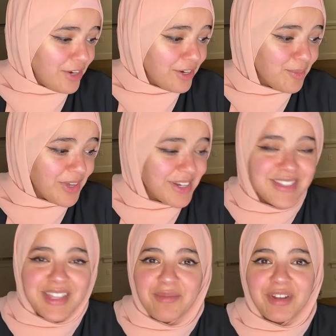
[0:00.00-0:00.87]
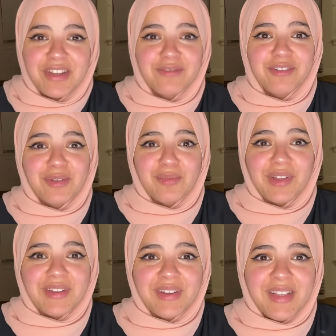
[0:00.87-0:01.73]
Learn about Islam and convert,
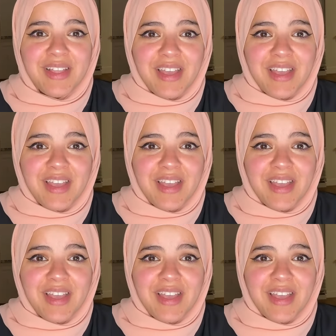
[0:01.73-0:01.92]
brother.